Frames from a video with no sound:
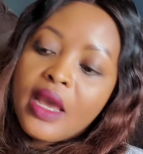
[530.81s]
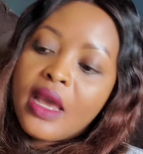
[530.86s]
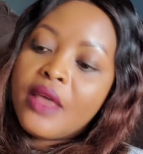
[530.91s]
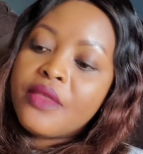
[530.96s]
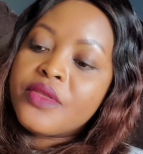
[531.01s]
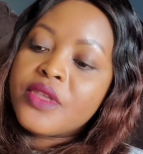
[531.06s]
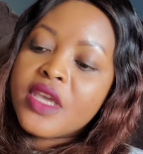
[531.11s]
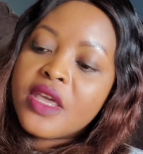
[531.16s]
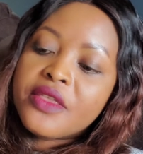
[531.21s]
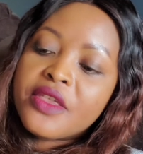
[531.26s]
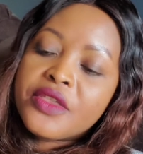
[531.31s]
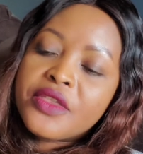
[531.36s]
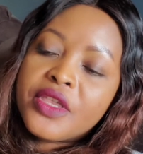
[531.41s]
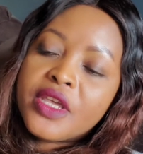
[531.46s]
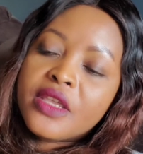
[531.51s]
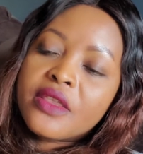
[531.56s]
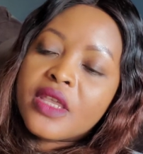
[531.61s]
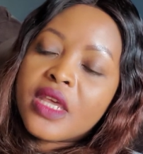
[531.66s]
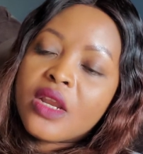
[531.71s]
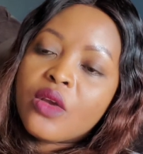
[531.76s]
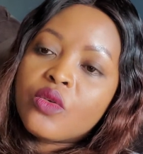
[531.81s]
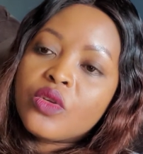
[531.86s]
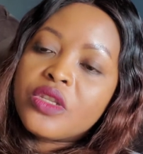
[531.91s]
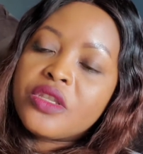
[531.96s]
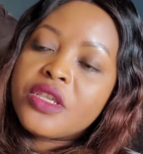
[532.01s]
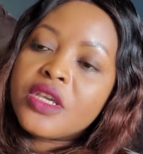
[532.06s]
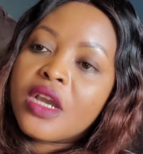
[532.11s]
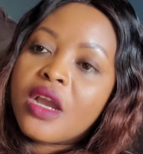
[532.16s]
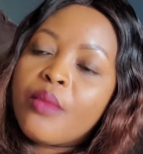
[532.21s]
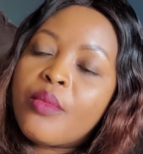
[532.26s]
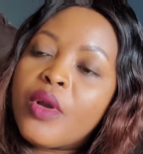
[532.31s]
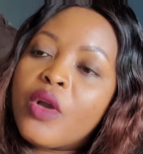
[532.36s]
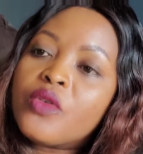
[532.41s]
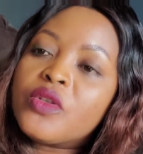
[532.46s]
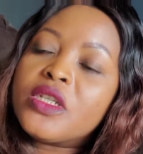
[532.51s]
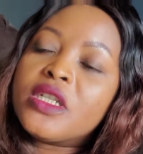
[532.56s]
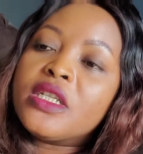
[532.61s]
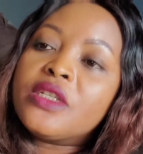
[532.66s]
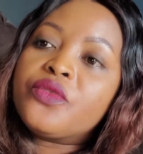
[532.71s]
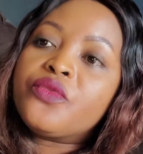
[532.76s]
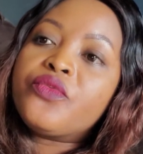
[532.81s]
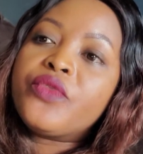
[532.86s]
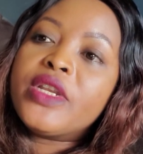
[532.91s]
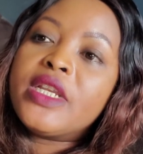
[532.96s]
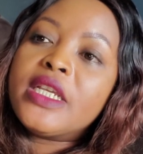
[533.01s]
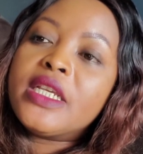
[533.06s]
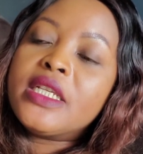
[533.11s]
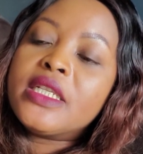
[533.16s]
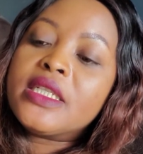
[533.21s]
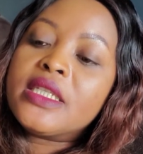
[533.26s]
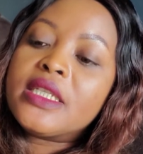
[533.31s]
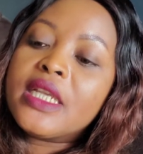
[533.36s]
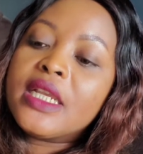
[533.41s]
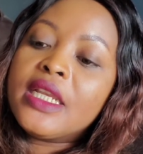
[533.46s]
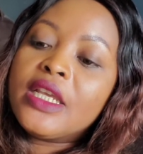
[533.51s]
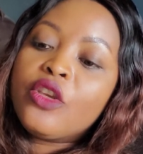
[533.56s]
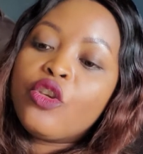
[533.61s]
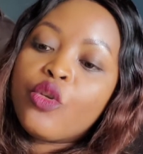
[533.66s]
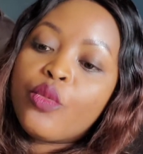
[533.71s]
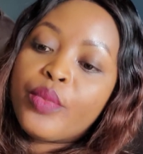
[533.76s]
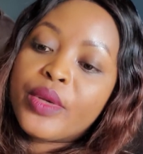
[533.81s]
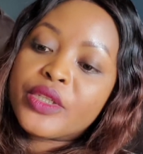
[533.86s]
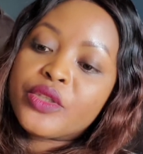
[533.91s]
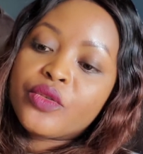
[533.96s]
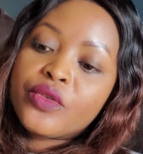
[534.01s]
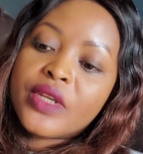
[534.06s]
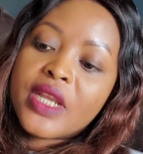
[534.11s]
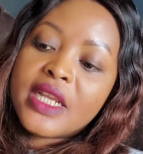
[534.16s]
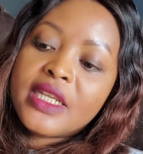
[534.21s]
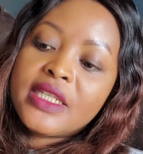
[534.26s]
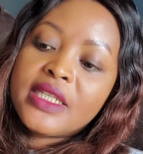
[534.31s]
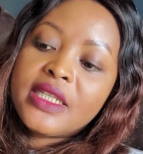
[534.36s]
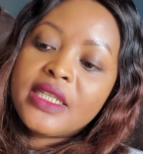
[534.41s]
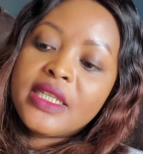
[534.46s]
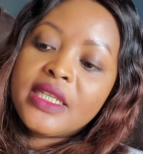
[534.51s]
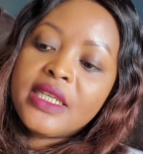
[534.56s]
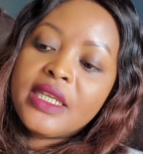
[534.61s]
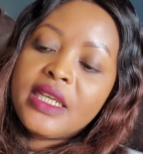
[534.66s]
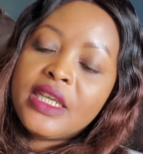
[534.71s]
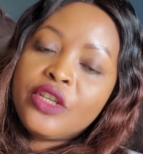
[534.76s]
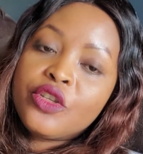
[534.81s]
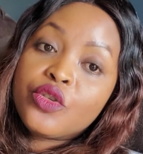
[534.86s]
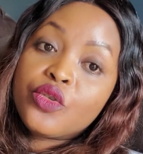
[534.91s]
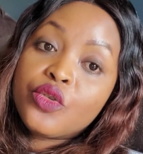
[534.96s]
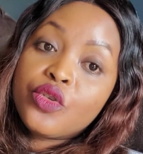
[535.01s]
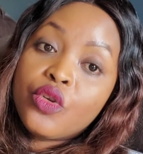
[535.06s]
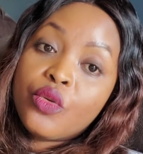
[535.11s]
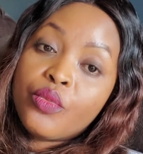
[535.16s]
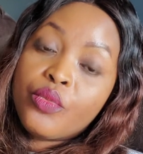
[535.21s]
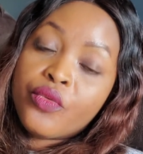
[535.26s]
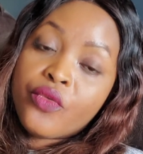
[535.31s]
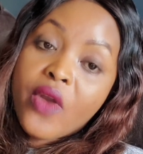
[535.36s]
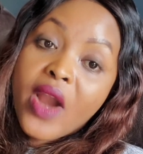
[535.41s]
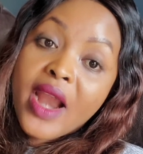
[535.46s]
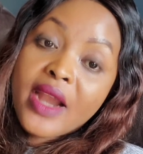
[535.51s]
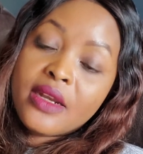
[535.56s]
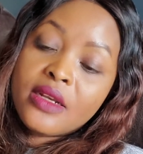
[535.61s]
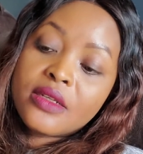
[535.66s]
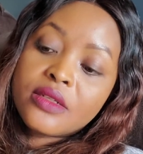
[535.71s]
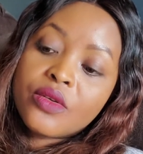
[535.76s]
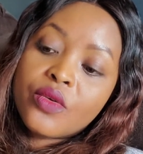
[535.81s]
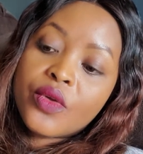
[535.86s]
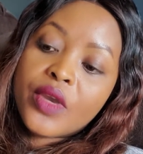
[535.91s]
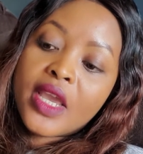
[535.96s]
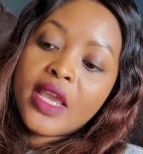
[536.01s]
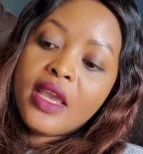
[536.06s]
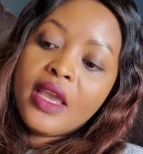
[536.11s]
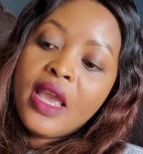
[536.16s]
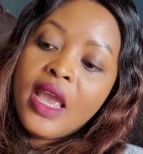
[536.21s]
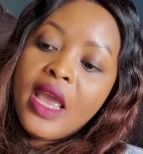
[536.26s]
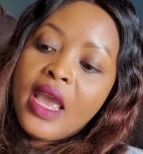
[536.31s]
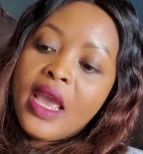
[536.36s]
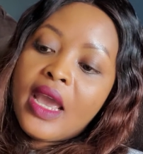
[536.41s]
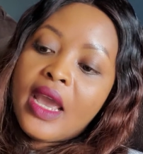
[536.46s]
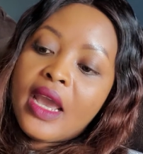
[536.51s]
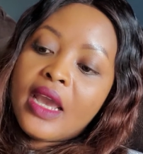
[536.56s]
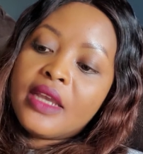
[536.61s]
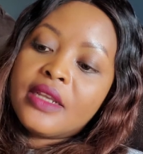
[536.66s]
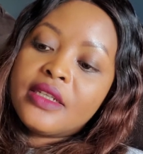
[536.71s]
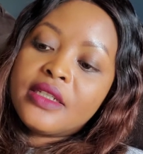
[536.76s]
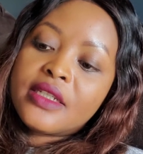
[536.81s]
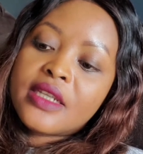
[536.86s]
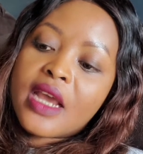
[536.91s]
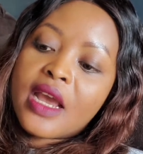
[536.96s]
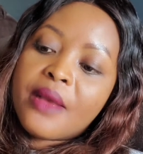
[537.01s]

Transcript: And the other thing that I would think about is really instilling your personality into your brand. Okay, and